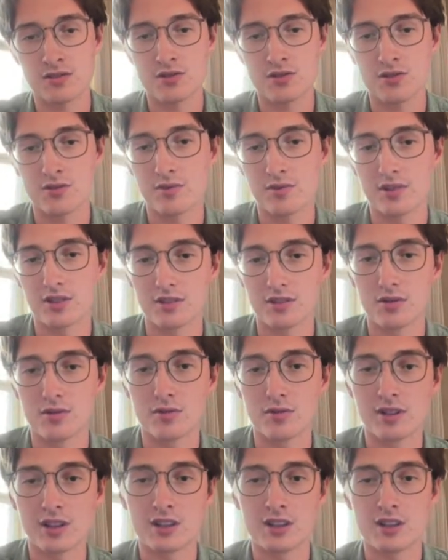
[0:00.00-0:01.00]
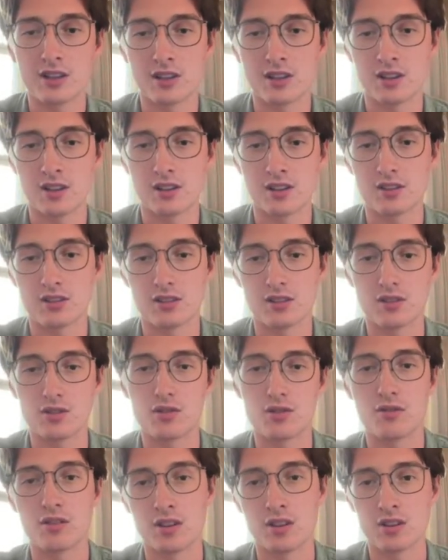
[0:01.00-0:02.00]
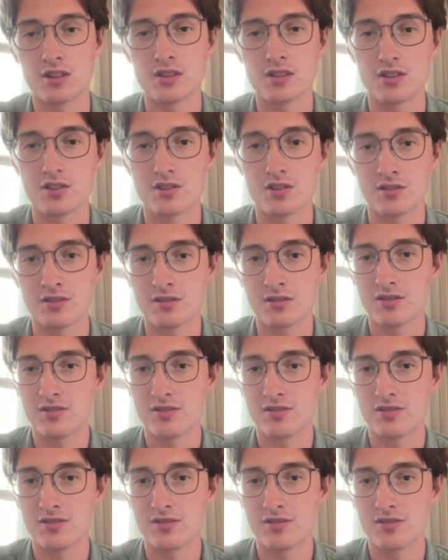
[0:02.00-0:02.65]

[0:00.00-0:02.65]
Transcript: or should we do it at the end, like a Q&A session?